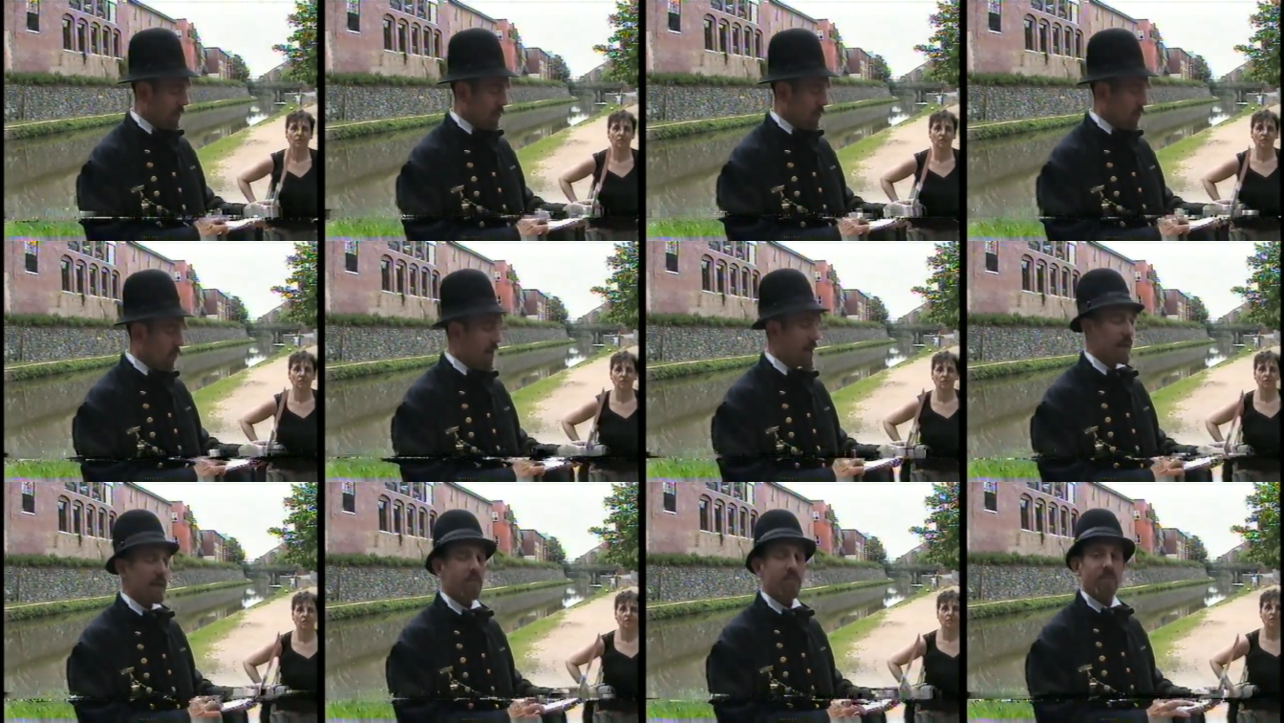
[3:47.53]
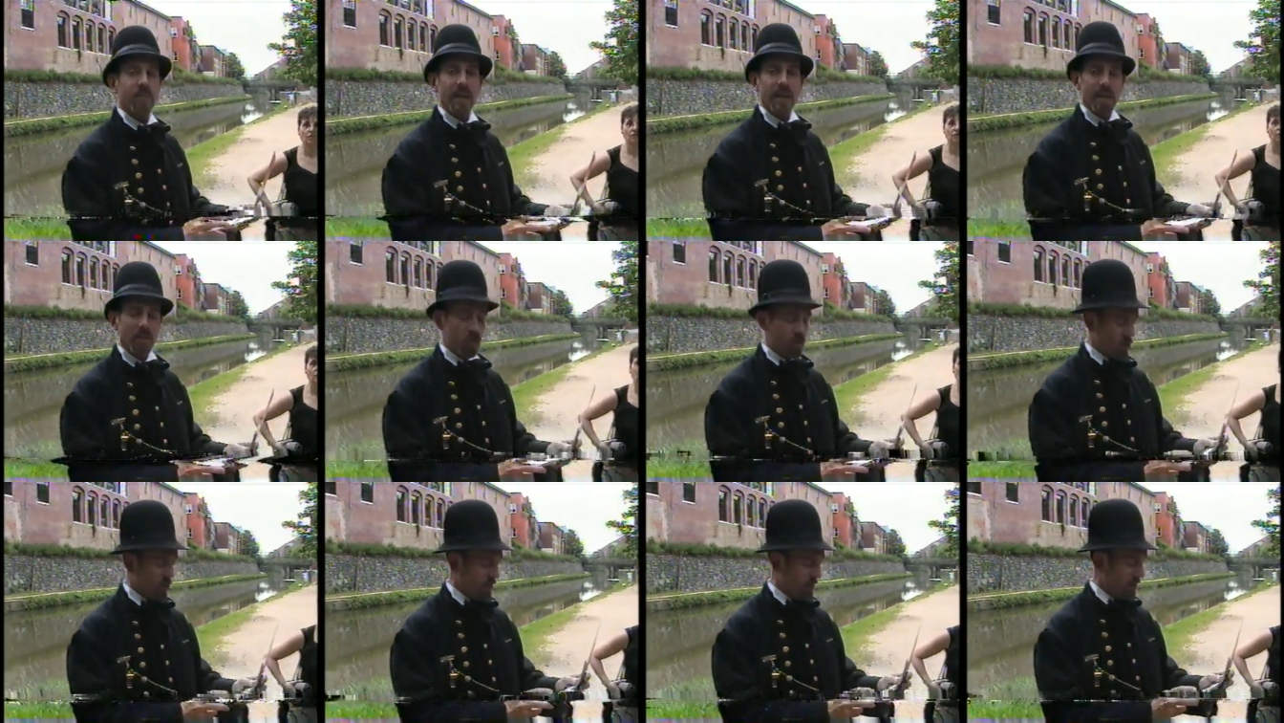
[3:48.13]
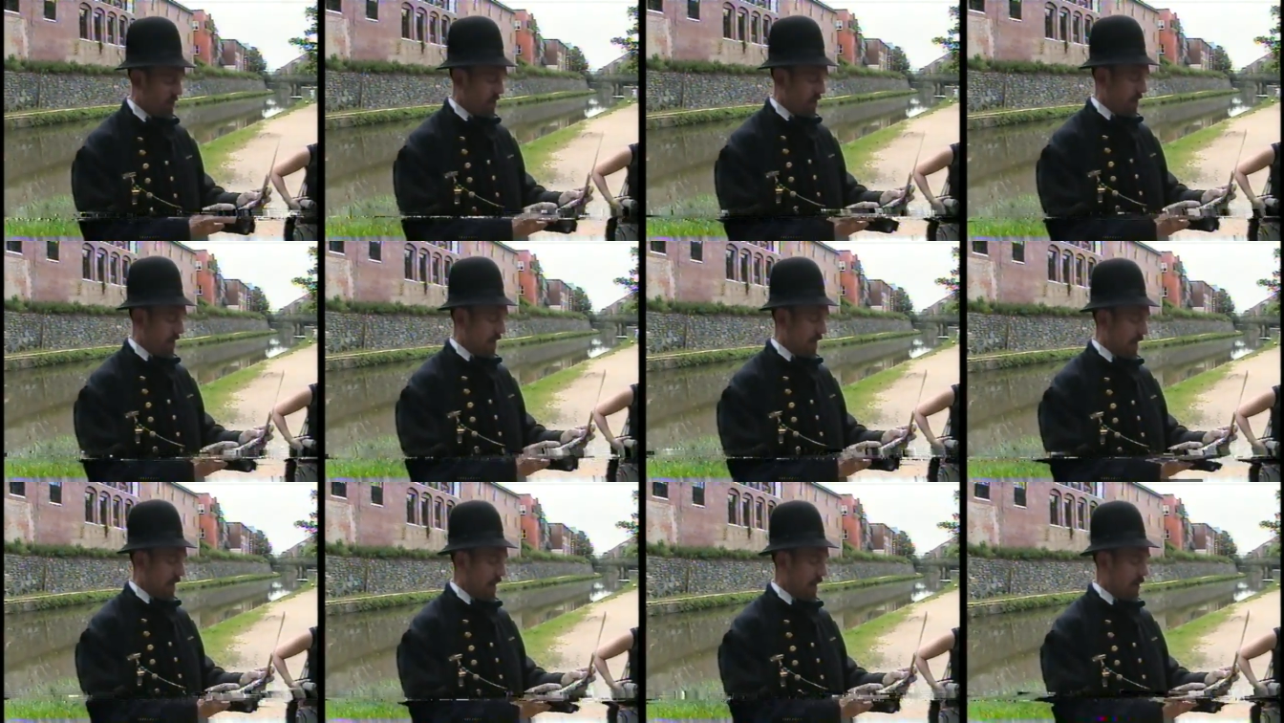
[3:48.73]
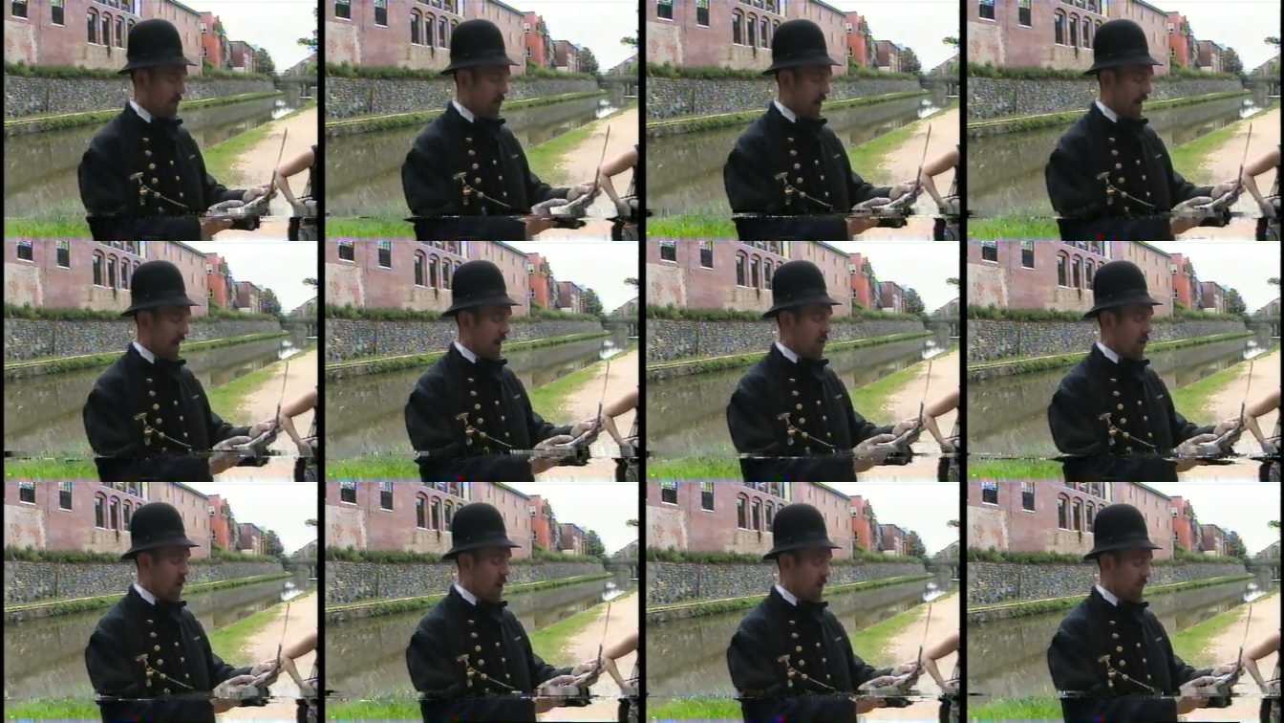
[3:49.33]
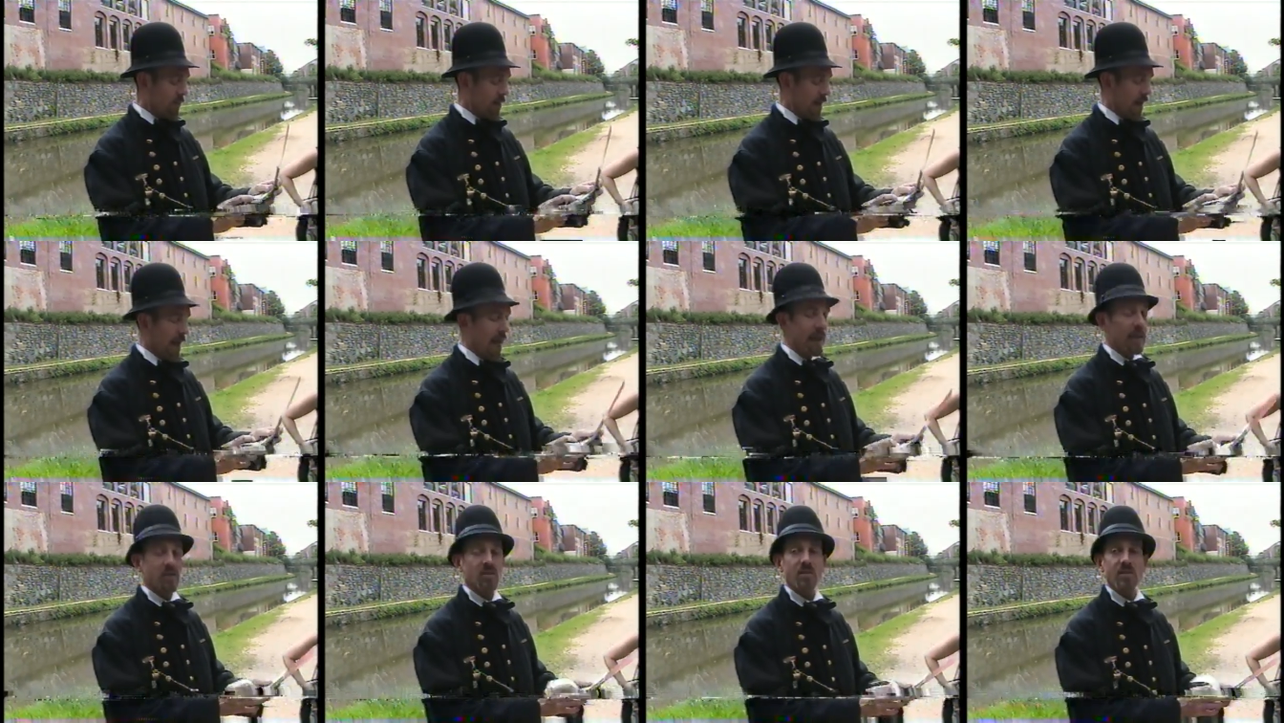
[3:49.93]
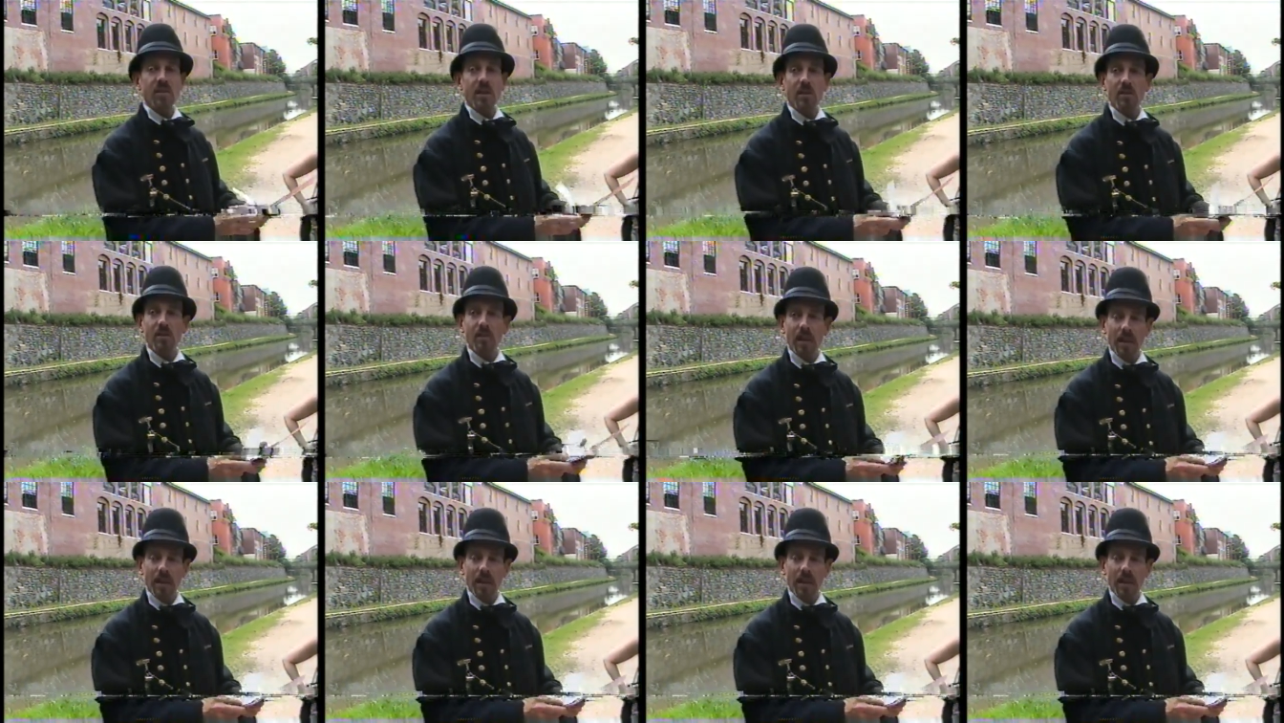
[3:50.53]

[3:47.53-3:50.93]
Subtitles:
When he had finished, he ran off and is still